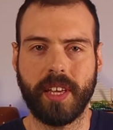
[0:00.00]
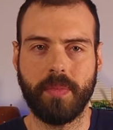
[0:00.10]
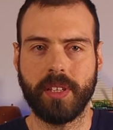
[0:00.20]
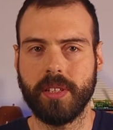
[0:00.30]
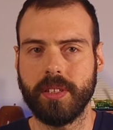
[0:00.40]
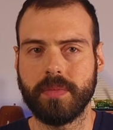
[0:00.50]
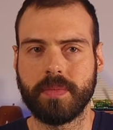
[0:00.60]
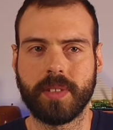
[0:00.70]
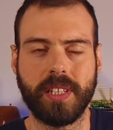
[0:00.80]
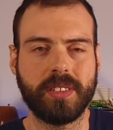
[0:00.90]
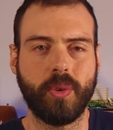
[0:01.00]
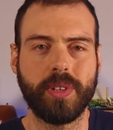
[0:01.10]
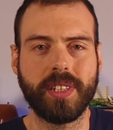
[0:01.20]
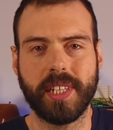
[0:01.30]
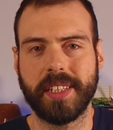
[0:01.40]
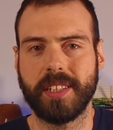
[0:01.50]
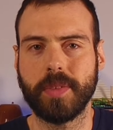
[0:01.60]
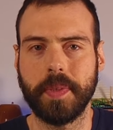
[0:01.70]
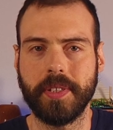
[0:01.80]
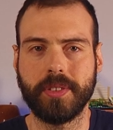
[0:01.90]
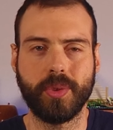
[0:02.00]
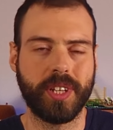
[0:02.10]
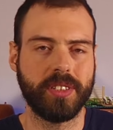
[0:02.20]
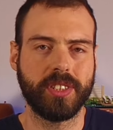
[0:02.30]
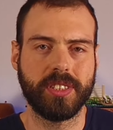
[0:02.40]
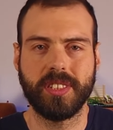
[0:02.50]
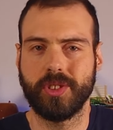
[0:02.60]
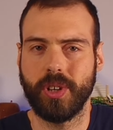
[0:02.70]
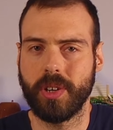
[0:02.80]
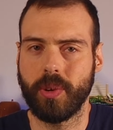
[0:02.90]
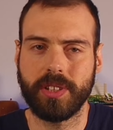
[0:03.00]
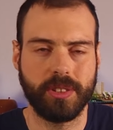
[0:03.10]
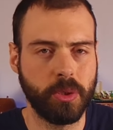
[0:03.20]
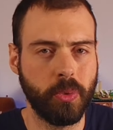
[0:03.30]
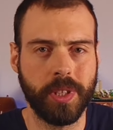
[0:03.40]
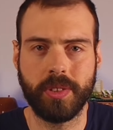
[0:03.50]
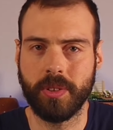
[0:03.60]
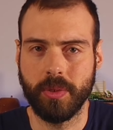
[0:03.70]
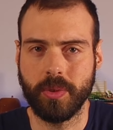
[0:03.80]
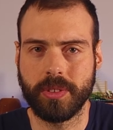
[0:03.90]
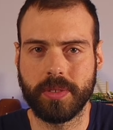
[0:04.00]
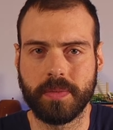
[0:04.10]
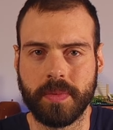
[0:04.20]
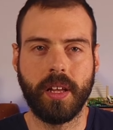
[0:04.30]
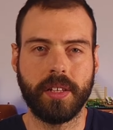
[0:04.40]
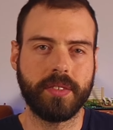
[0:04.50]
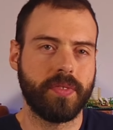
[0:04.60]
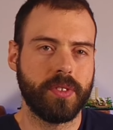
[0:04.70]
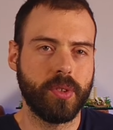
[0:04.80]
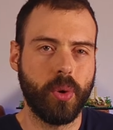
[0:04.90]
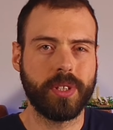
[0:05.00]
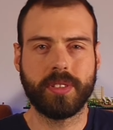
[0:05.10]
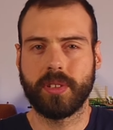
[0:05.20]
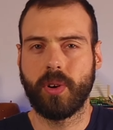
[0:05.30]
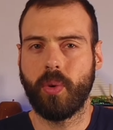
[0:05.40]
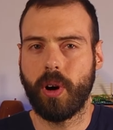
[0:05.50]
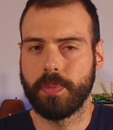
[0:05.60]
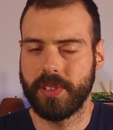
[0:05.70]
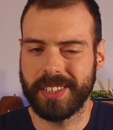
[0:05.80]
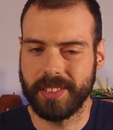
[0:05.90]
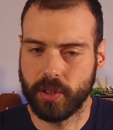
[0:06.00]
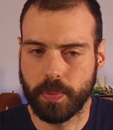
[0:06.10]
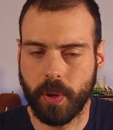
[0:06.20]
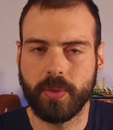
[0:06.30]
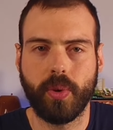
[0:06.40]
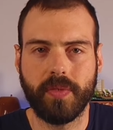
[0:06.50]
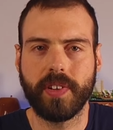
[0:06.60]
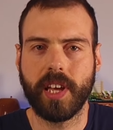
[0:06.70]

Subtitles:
gaming here. It's a really light experience you can just enjoy whether you win or lose. And even though it's a co-op that it's prone to alpha